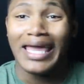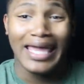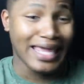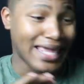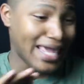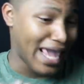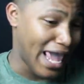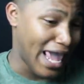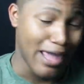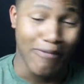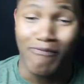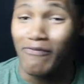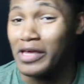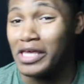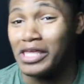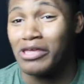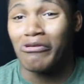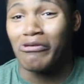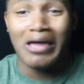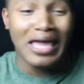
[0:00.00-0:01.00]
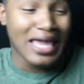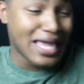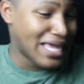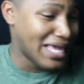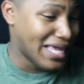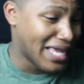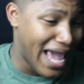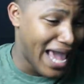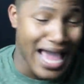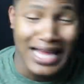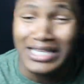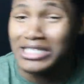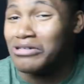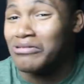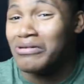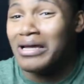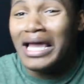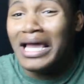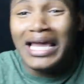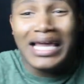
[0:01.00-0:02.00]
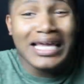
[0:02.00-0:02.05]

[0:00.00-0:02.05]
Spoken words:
He came for you. He got you.